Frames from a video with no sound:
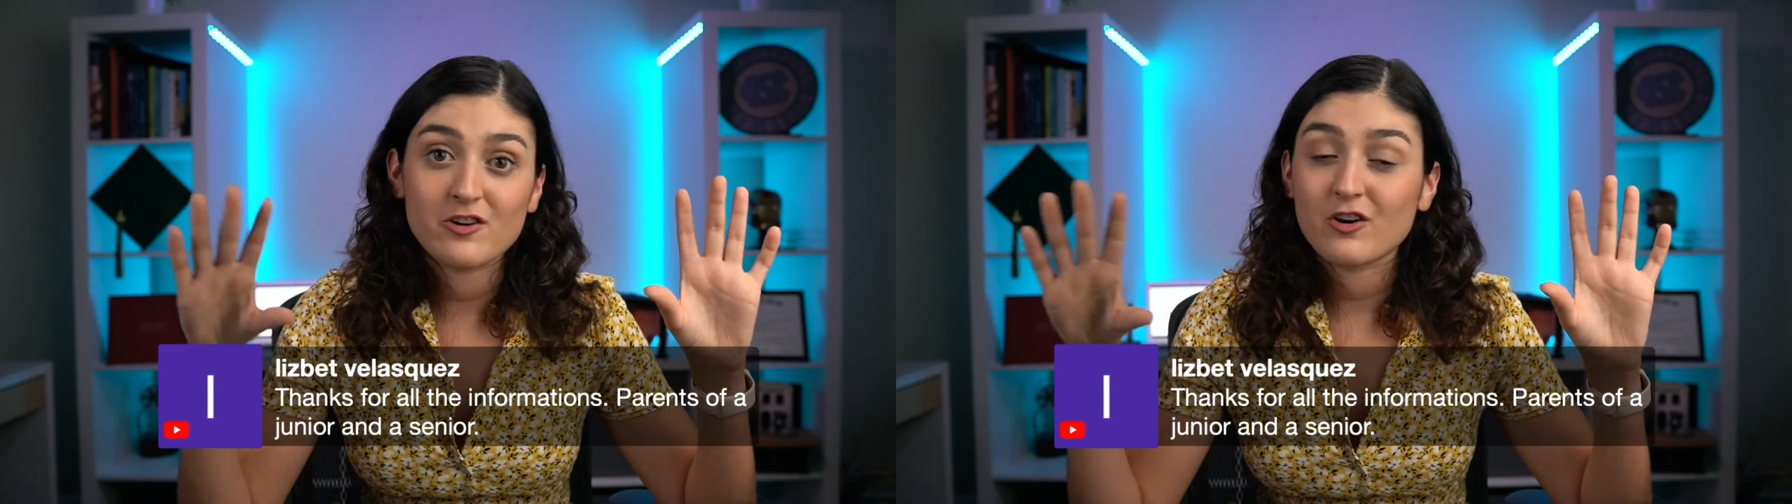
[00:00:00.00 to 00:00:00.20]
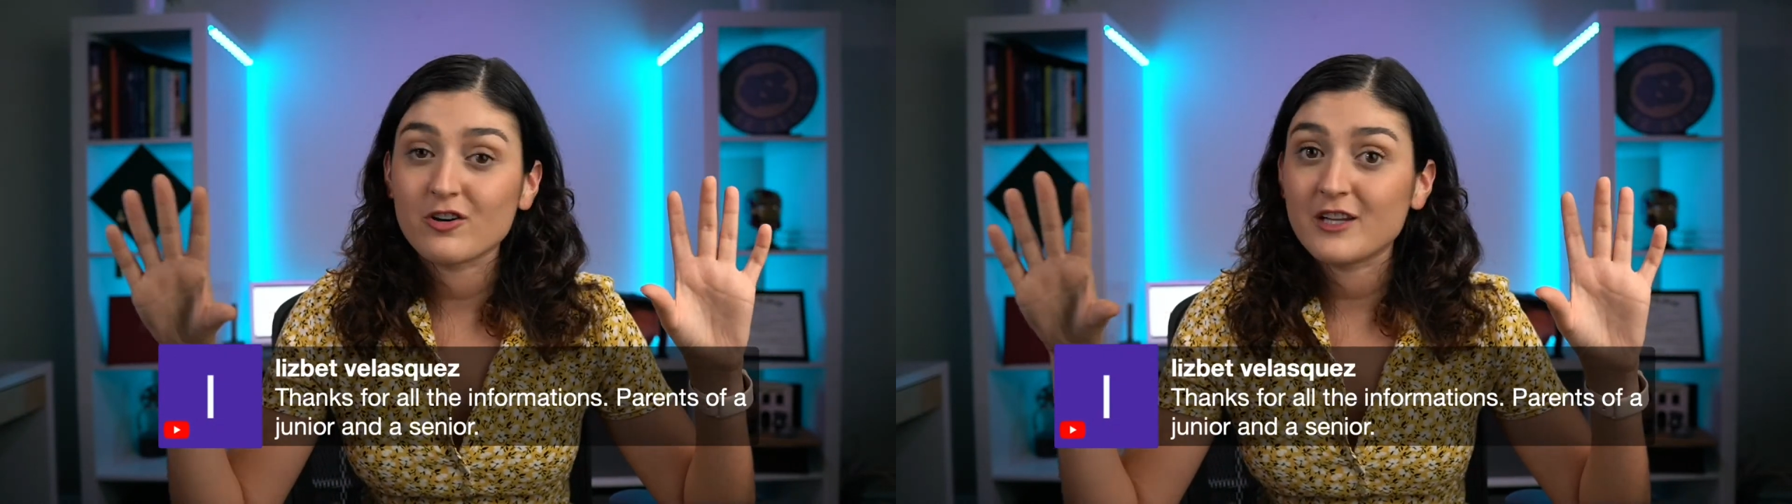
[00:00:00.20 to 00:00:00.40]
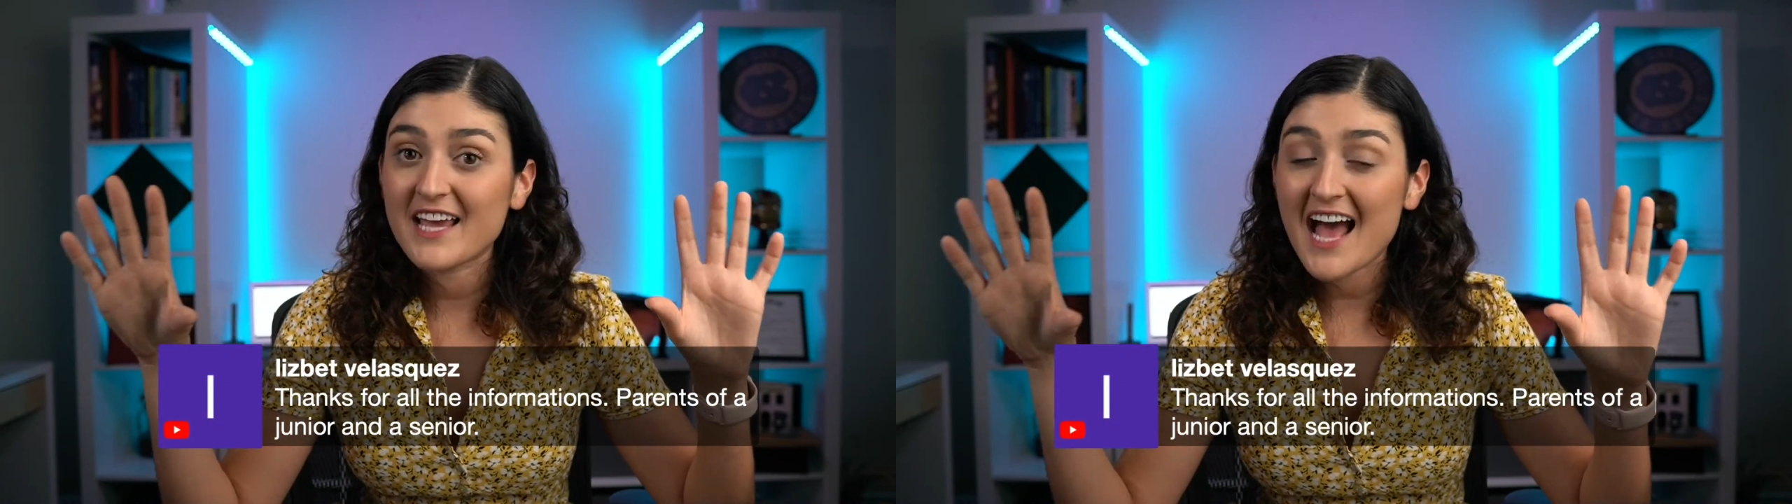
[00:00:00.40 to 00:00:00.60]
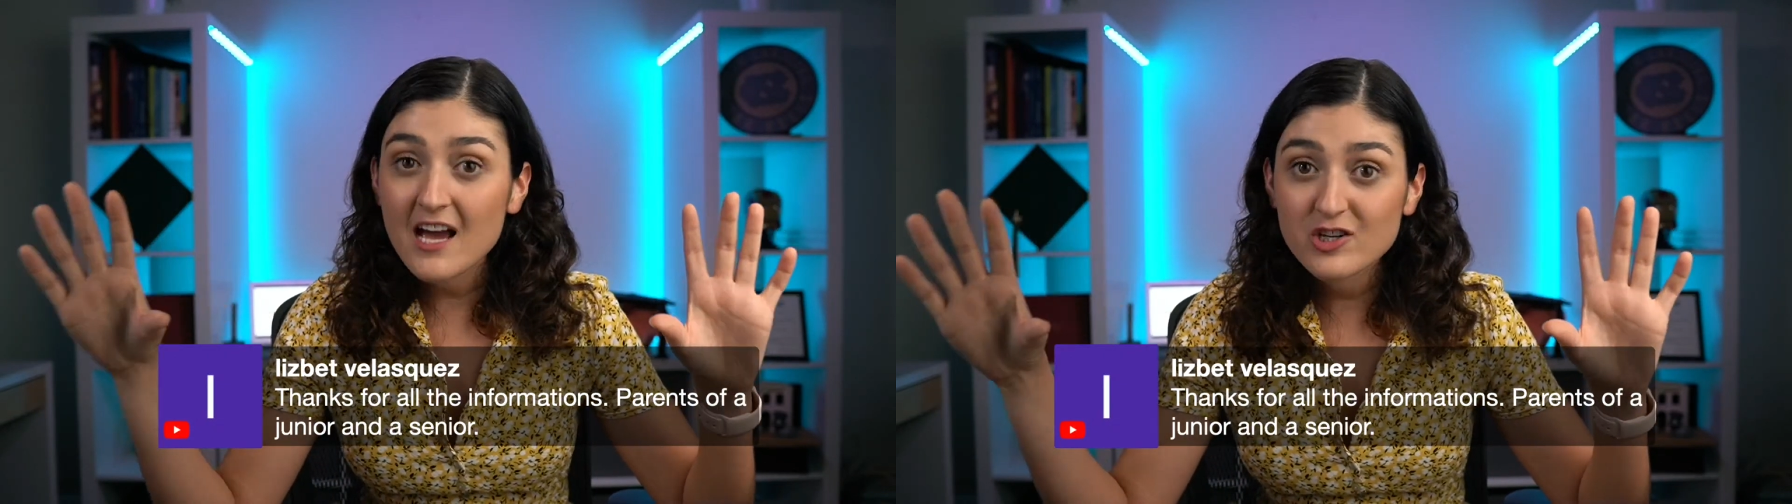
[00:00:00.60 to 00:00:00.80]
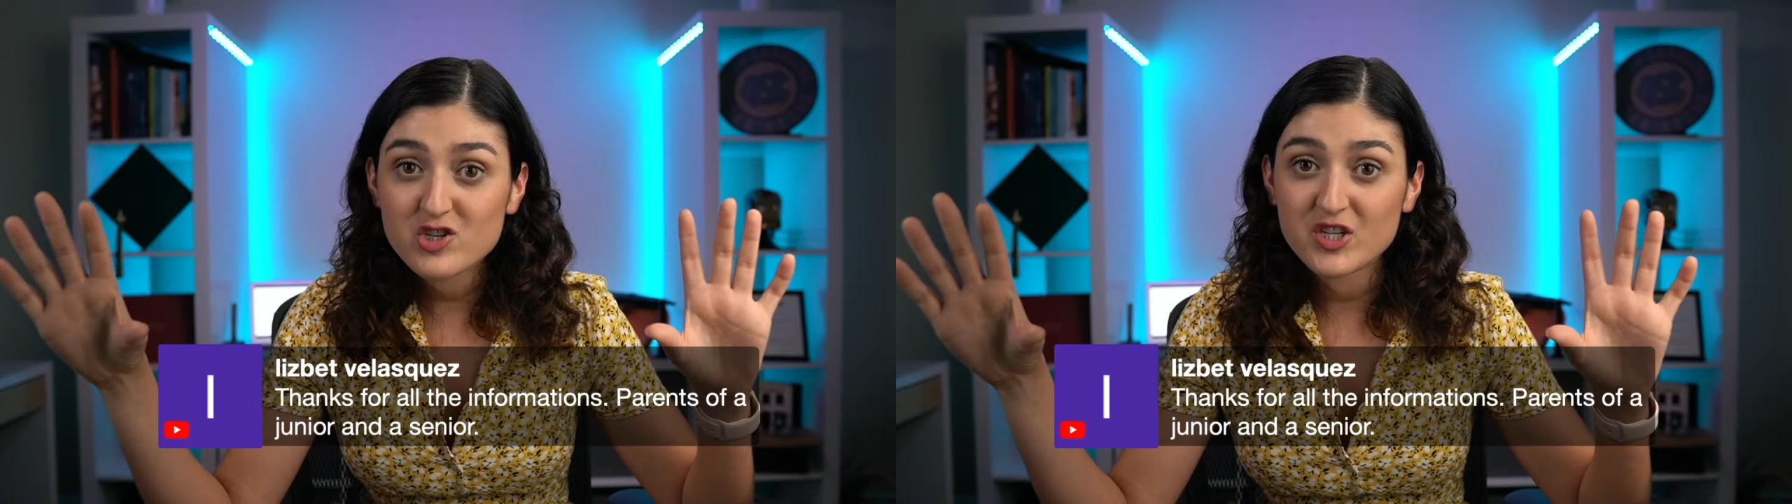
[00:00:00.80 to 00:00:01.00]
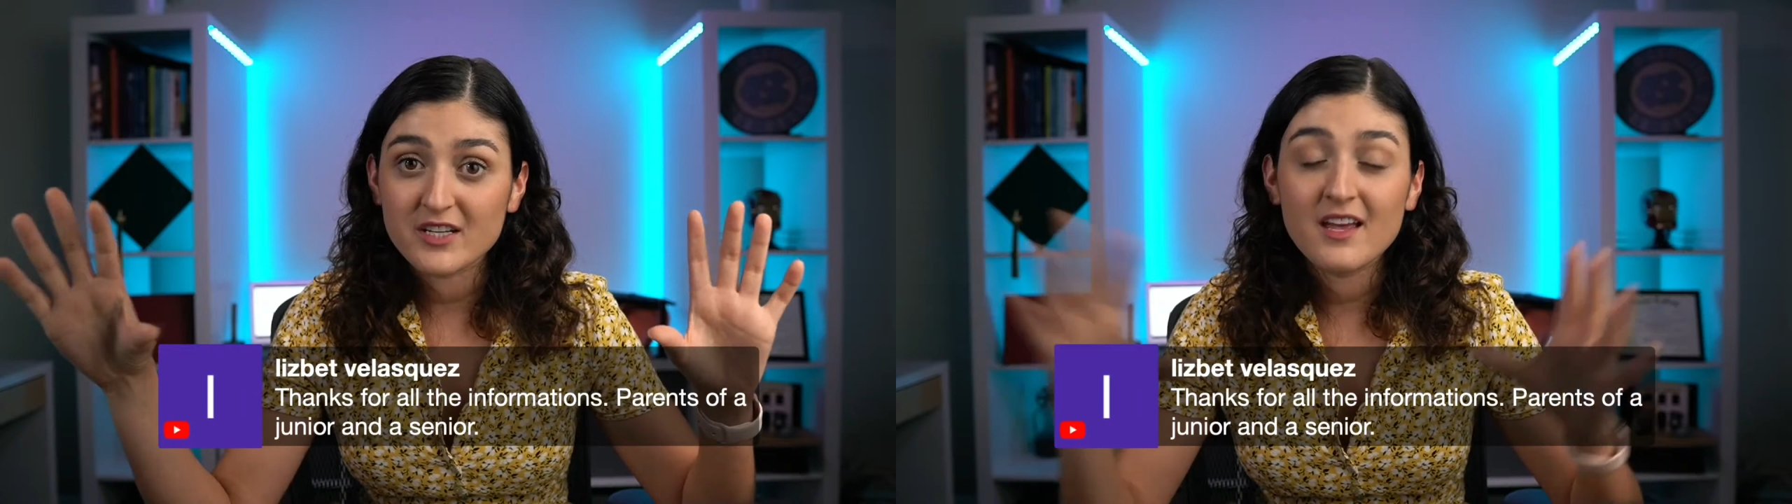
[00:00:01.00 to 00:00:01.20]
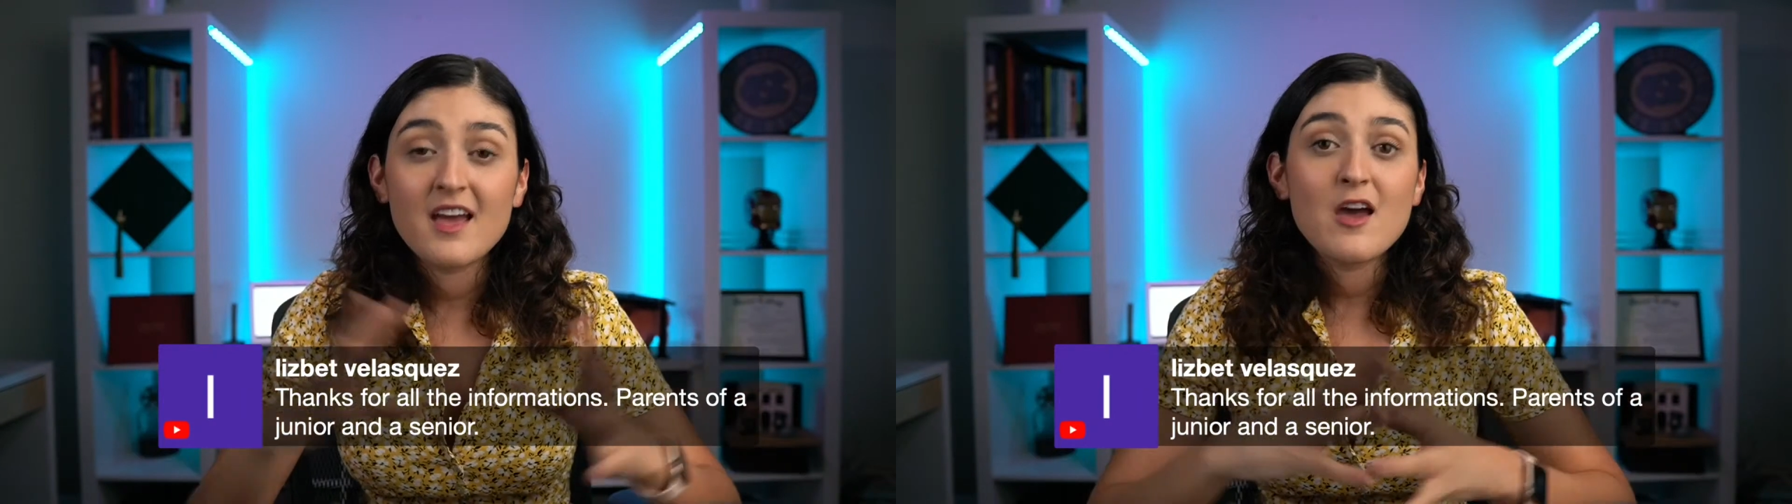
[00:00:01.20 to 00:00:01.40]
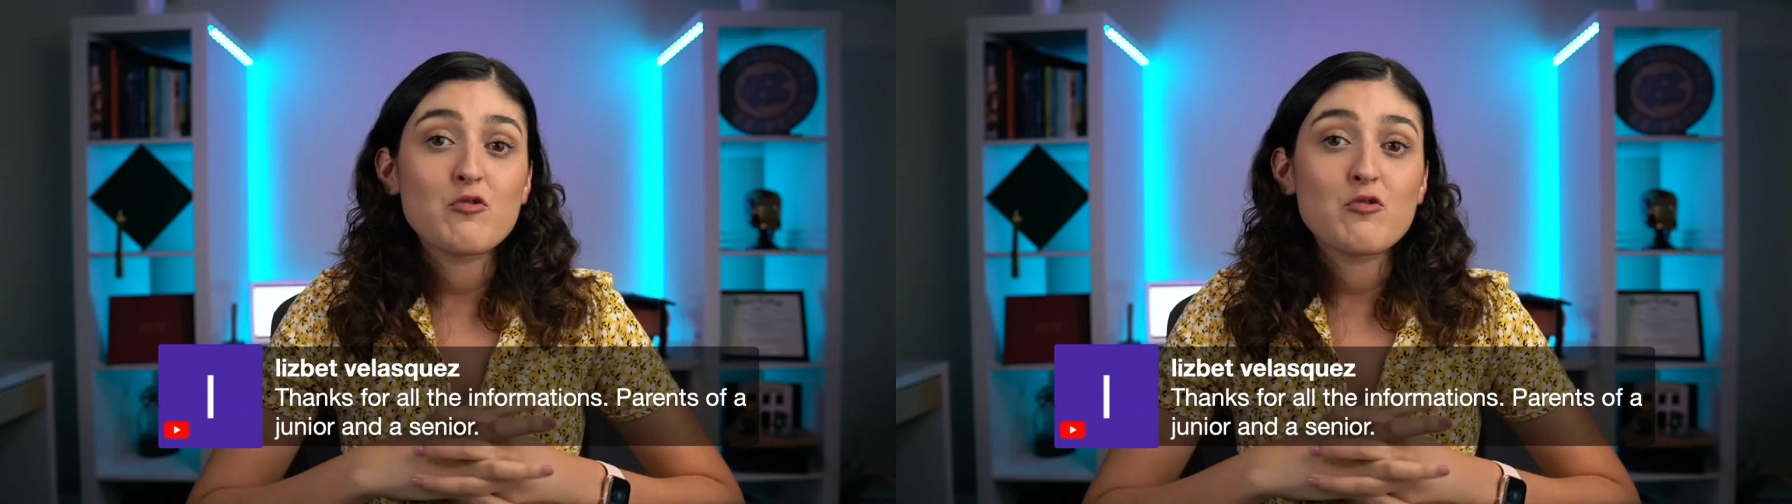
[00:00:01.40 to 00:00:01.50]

on early action.